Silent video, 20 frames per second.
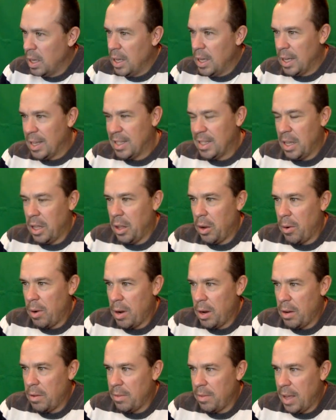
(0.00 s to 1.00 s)

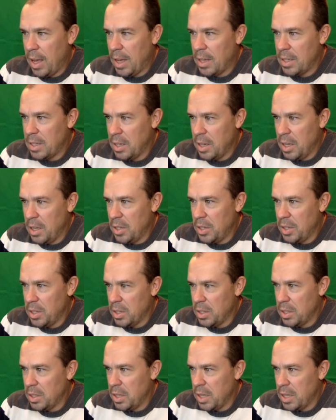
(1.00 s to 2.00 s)
accelerated
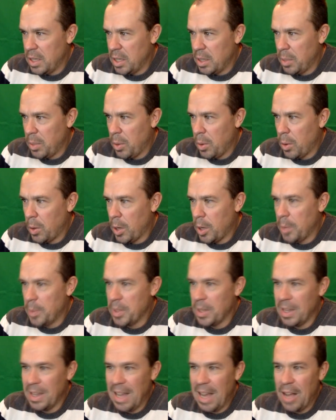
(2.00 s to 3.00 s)
vaccinations and testing programs
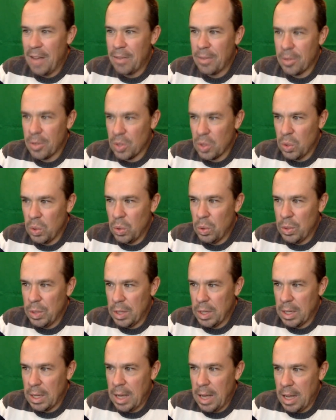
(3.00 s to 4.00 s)
allow for schools and
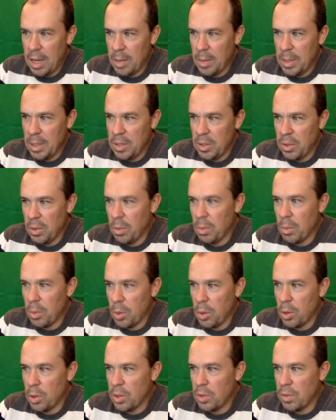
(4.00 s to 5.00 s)
economies to
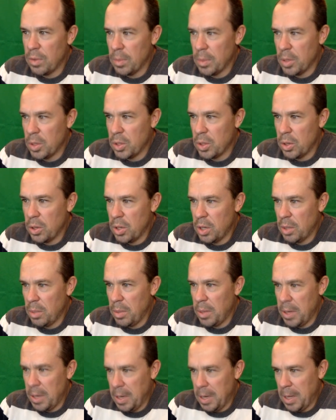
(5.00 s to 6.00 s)
emerge from a surging
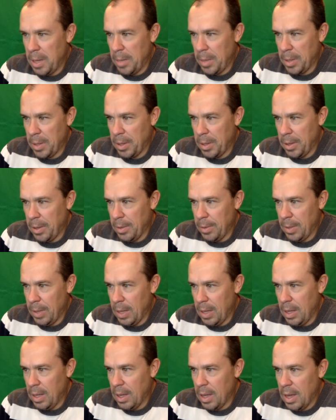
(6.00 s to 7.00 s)
pandemic.
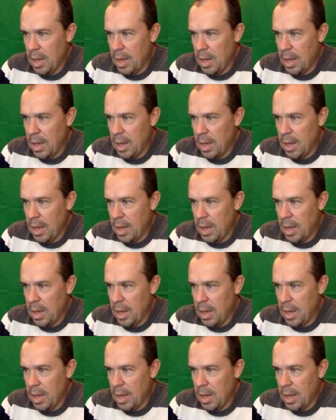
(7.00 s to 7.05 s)
Okay.